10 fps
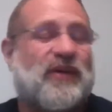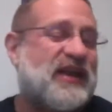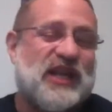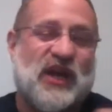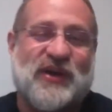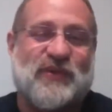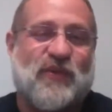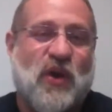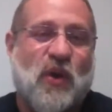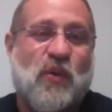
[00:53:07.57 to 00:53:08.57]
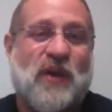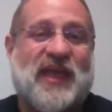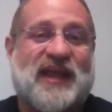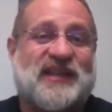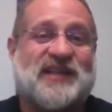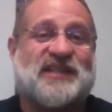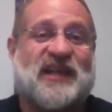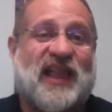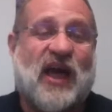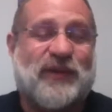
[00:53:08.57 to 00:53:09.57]
But what that doesn't
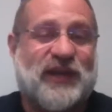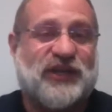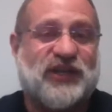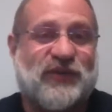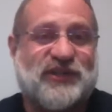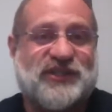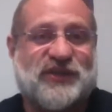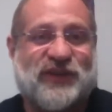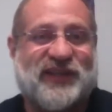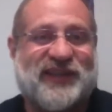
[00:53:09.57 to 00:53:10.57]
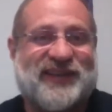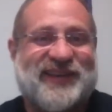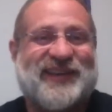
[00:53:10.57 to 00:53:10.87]
allow me to do is to really,